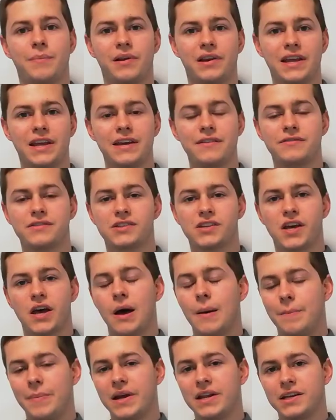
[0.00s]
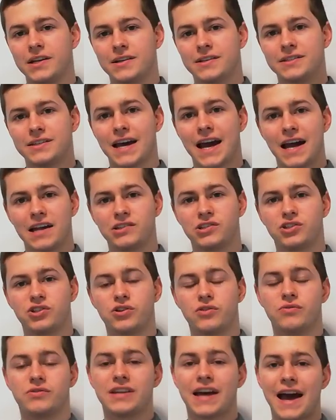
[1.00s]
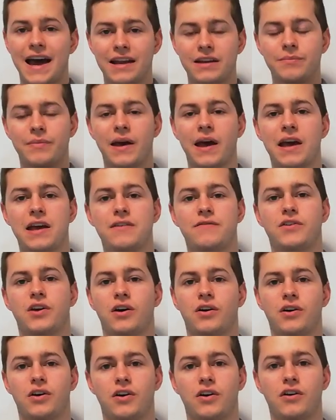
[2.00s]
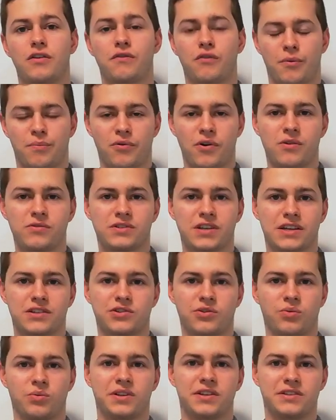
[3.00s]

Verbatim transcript: beliefs, opinions, attitudes and behaviour through a process called